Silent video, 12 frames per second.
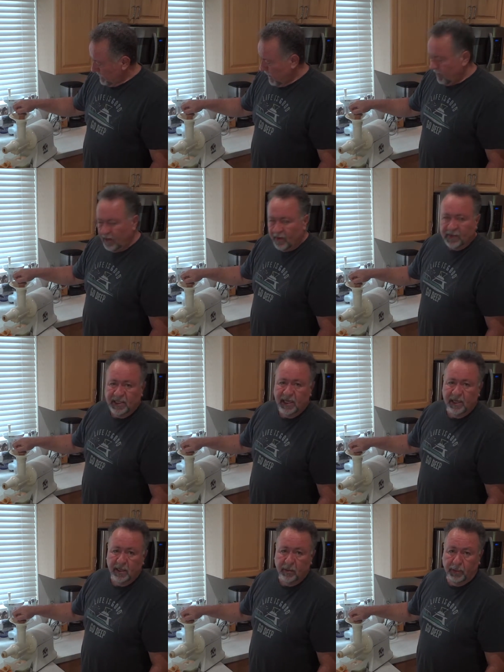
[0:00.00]
Have you ever
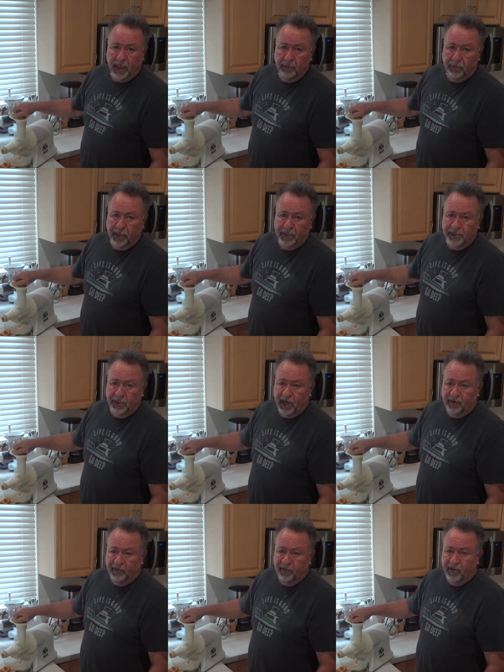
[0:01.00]
taken your blood pressure
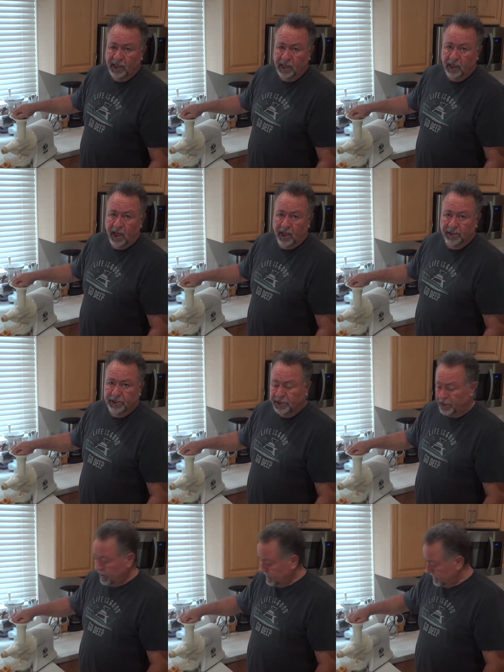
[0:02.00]
after eating a lot of
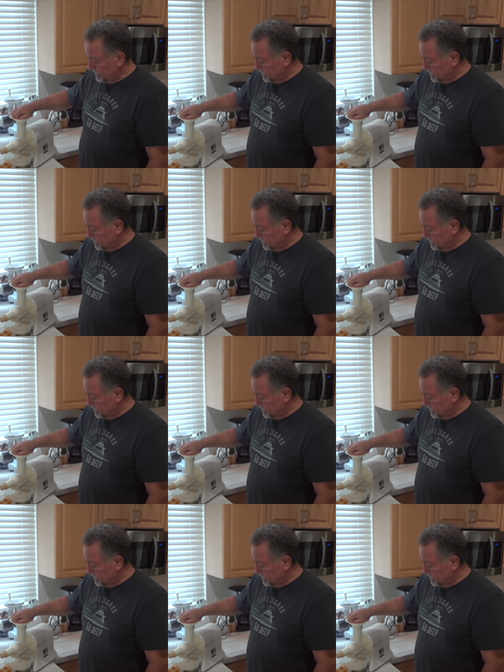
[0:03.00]
cheese?